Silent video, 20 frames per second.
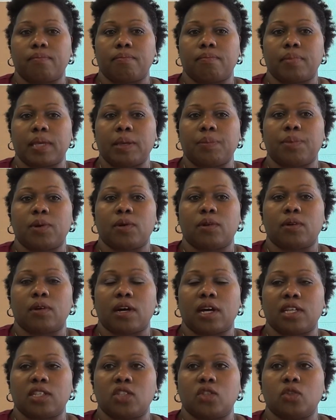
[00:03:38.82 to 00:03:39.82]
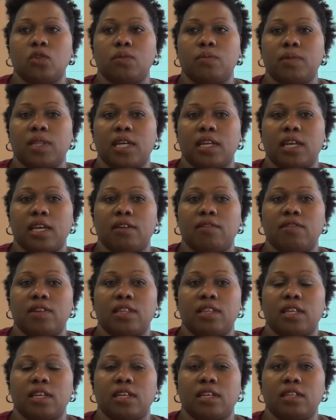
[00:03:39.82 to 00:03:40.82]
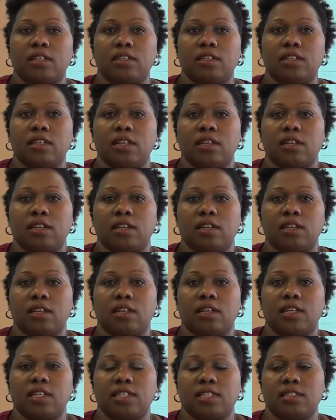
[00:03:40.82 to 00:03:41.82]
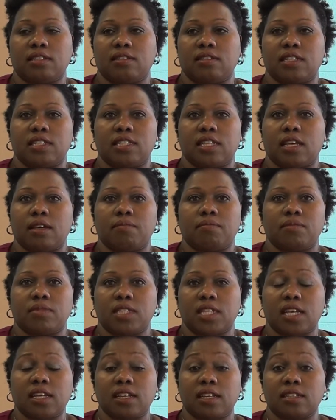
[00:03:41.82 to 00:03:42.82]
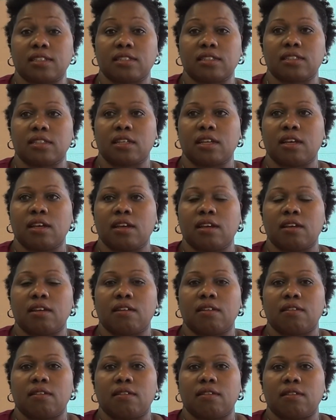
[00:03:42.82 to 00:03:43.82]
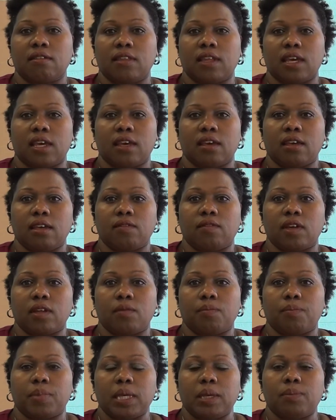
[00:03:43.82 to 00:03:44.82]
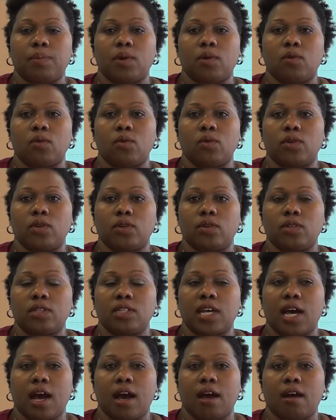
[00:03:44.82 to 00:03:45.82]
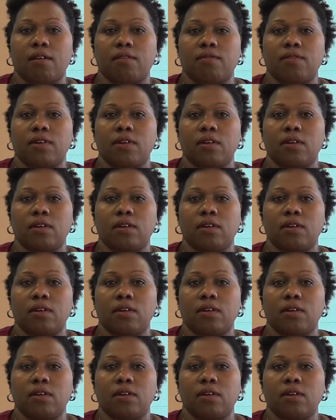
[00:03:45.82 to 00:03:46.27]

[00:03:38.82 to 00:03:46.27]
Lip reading: people assume that everything is the same sickness. Even people who don't have